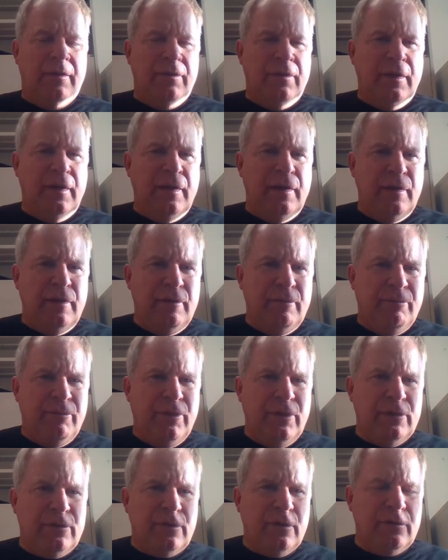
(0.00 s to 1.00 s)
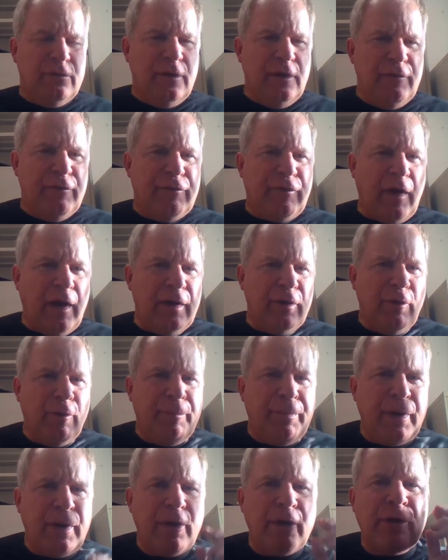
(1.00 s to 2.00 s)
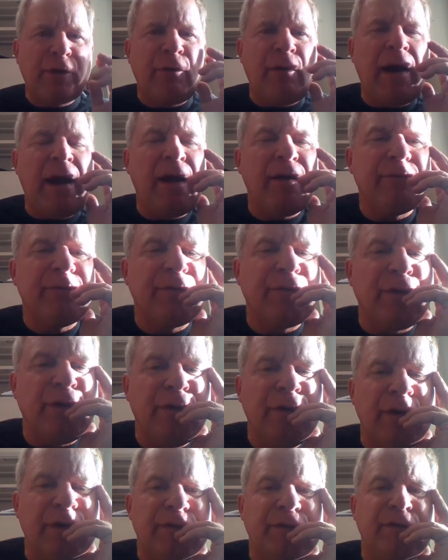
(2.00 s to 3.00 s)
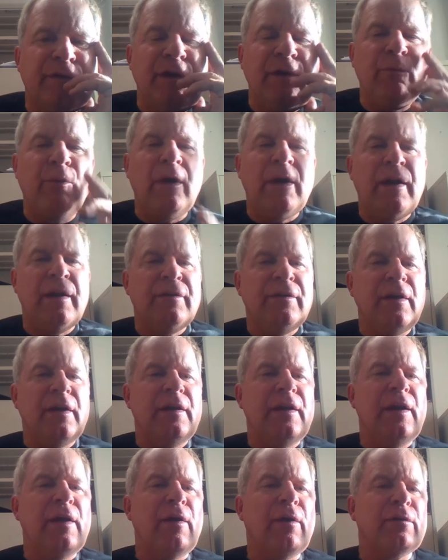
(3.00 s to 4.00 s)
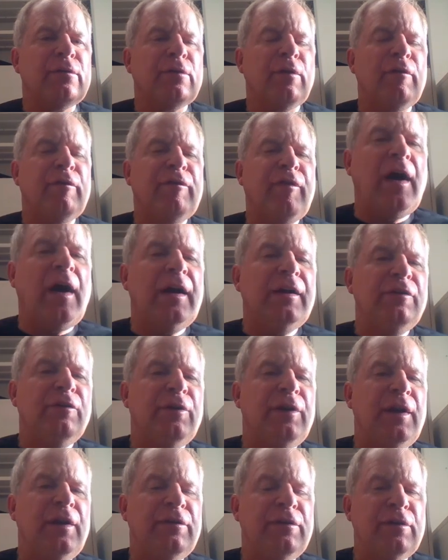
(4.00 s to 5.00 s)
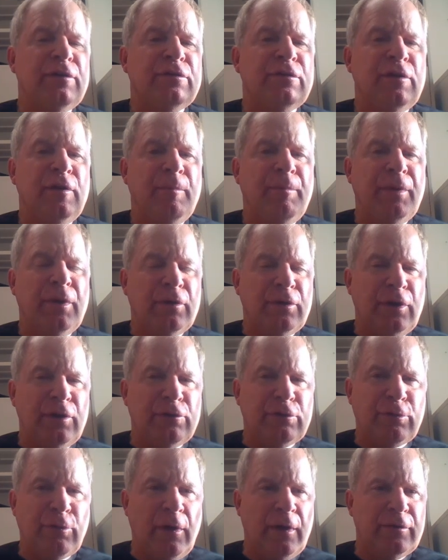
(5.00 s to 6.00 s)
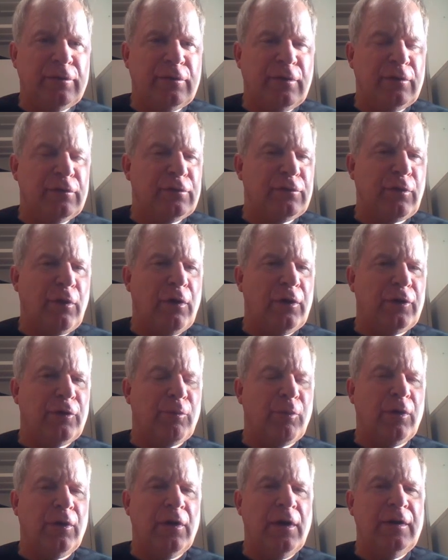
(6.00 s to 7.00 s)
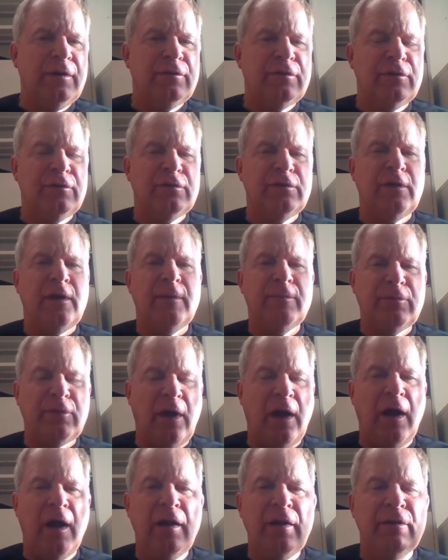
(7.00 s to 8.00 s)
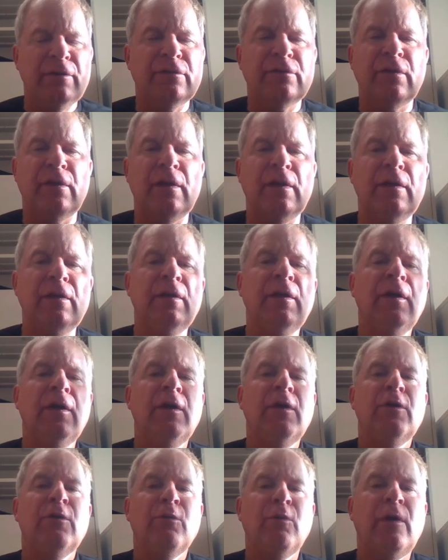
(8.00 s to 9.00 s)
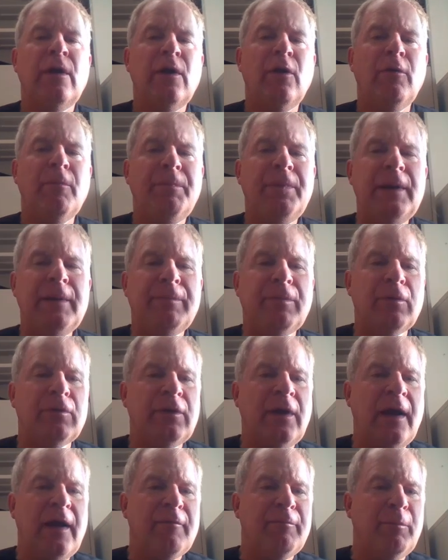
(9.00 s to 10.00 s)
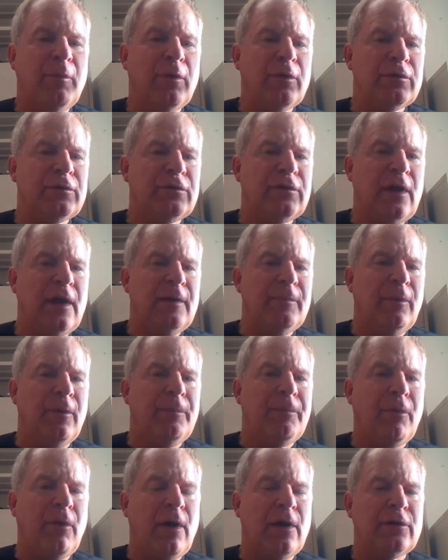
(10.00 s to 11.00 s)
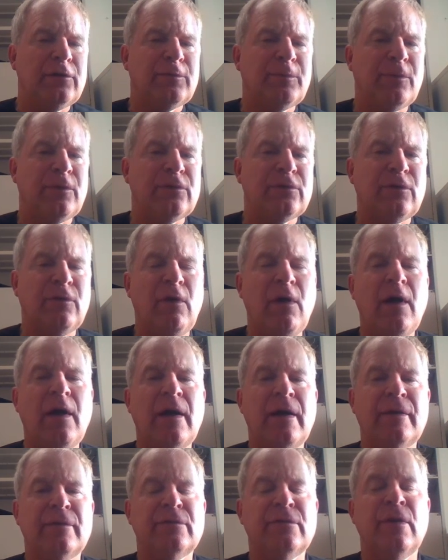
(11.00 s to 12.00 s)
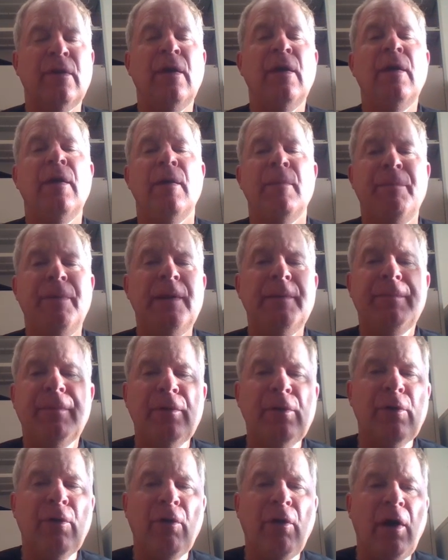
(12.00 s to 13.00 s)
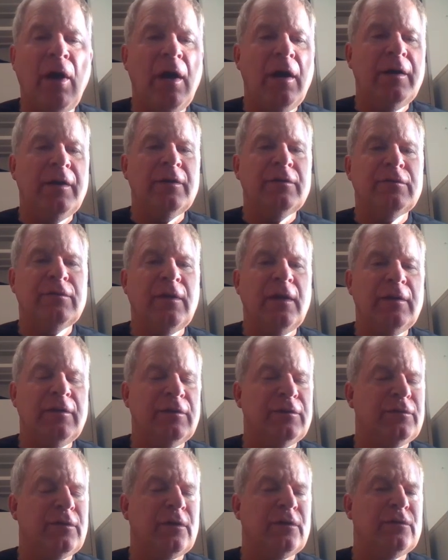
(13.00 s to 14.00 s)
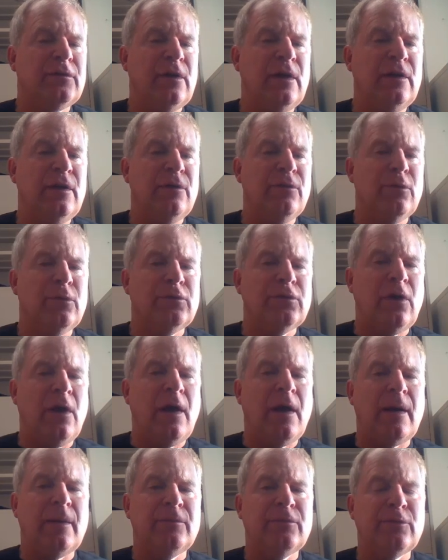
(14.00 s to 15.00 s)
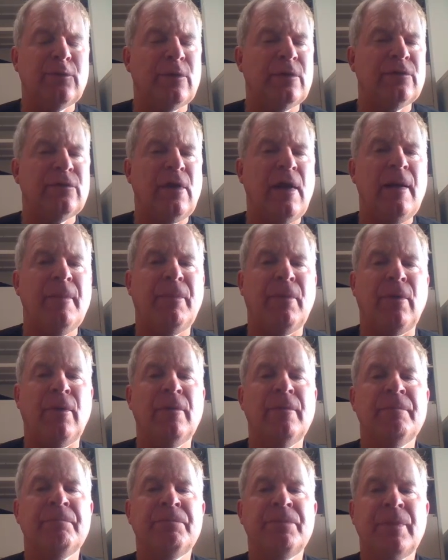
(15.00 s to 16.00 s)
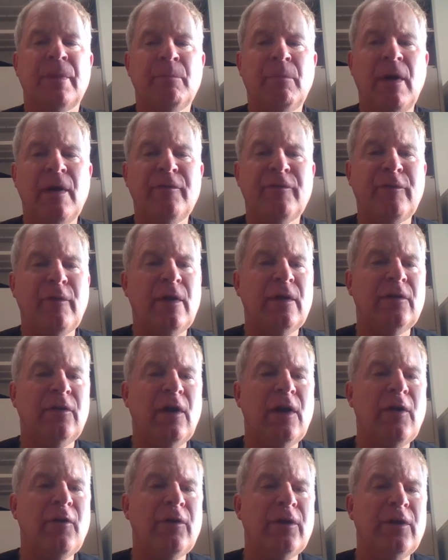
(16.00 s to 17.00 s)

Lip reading: This is the final paragraph, so let's see what I did here. finally, in addition to building trust and stronger relationships, honesty will help people to have more stable, prosperous lives. People who are honest tend to succeed in their jobs. For example, my friend